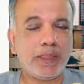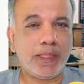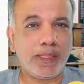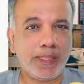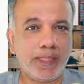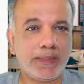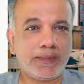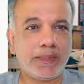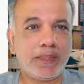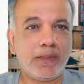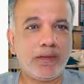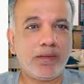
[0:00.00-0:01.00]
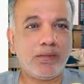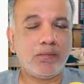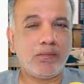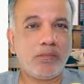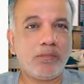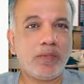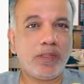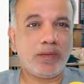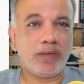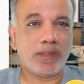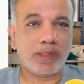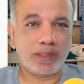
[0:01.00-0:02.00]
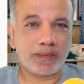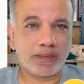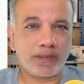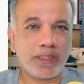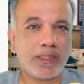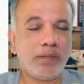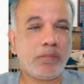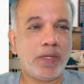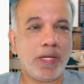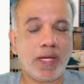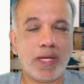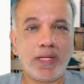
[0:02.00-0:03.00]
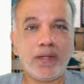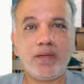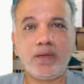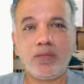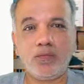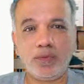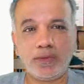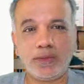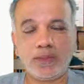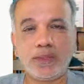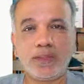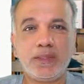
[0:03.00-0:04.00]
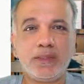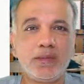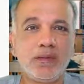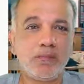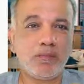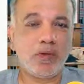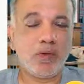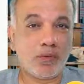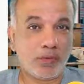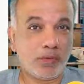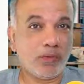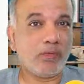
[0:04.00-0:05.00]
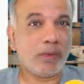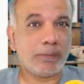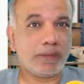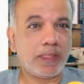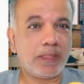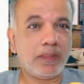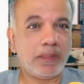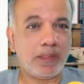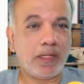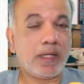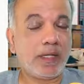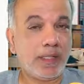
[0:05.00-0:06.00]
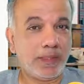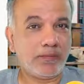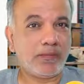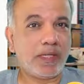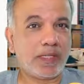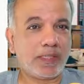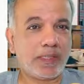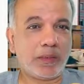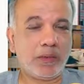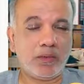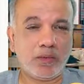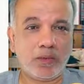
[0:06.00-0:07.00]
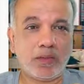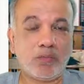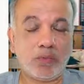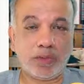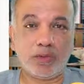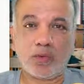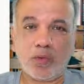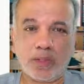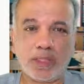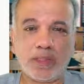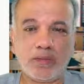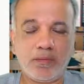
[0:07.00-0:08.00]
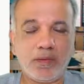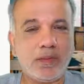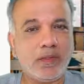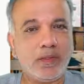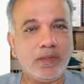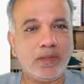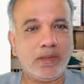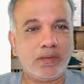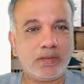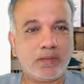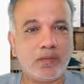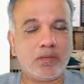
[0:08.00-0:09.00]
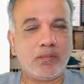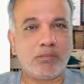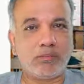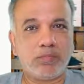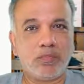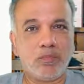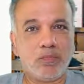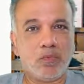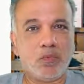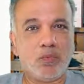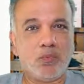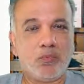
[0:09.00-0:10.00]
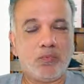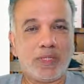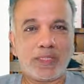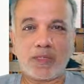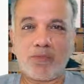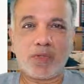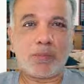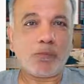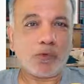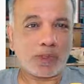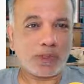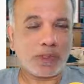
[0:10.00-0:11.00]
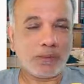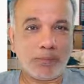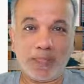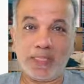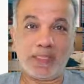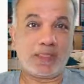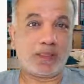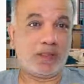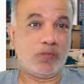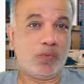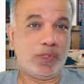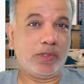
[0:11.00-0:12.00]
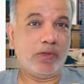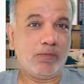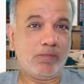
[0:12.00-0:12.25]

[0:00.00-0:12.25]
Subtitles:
engaging, interesting, and the visitors on your website are interacting with your content. So when someone plays a video,